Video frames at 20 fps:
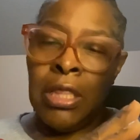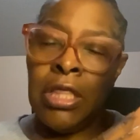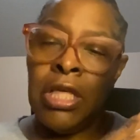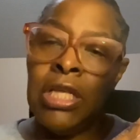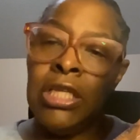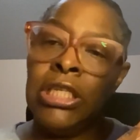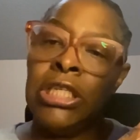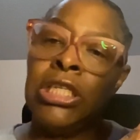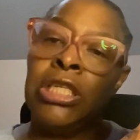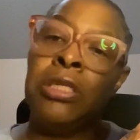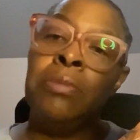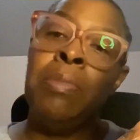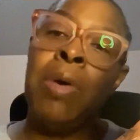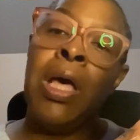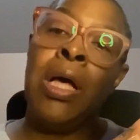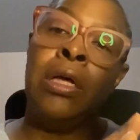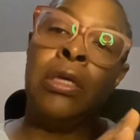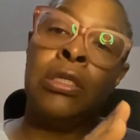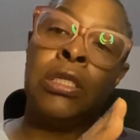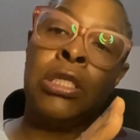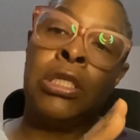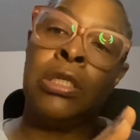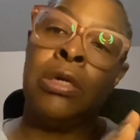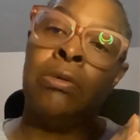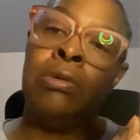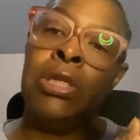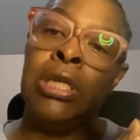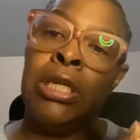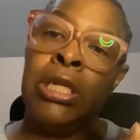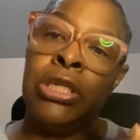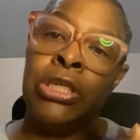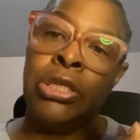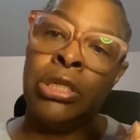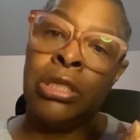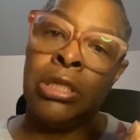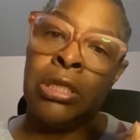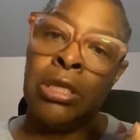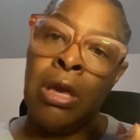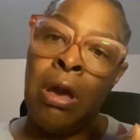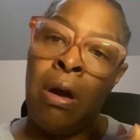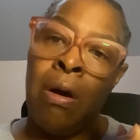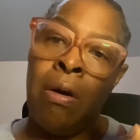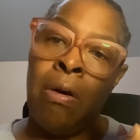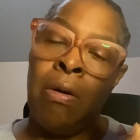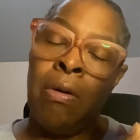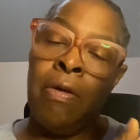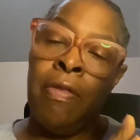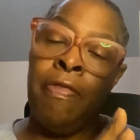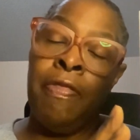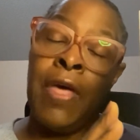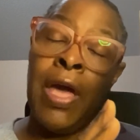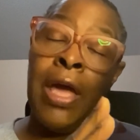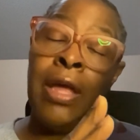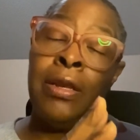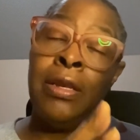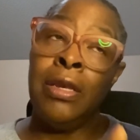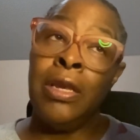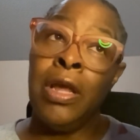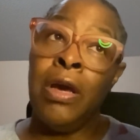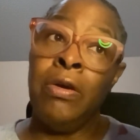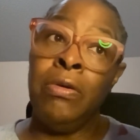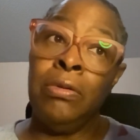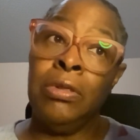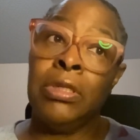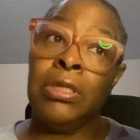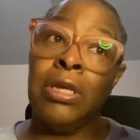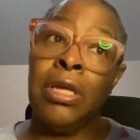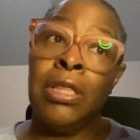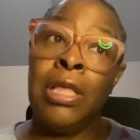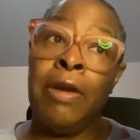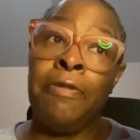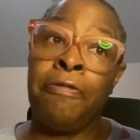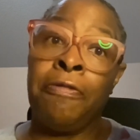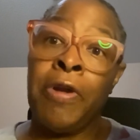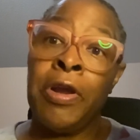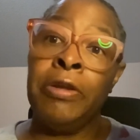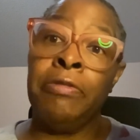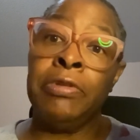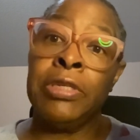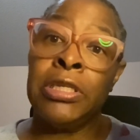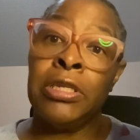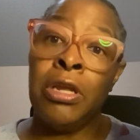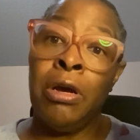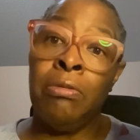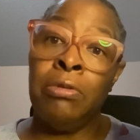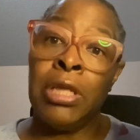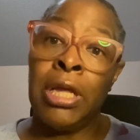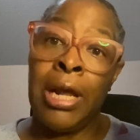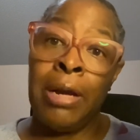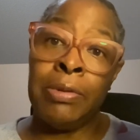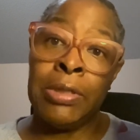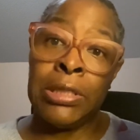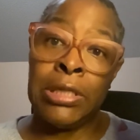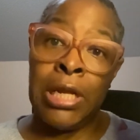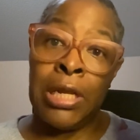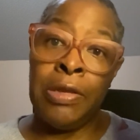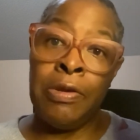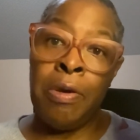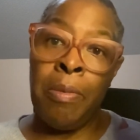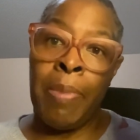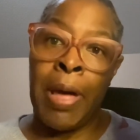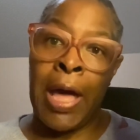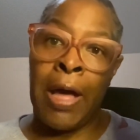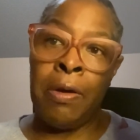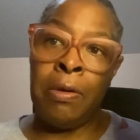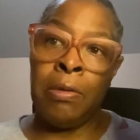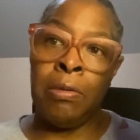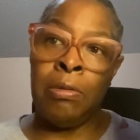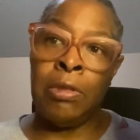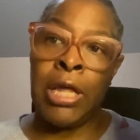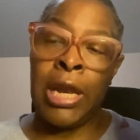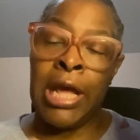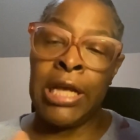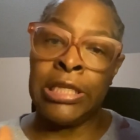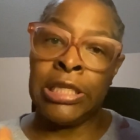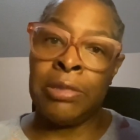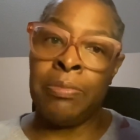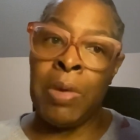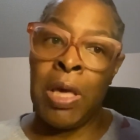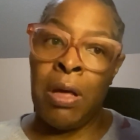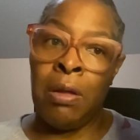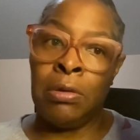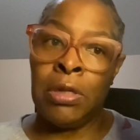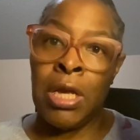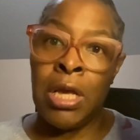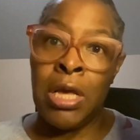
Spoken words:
This smells so delicious, y'all. That note, that fragrance note that I was telling you about, that I smelled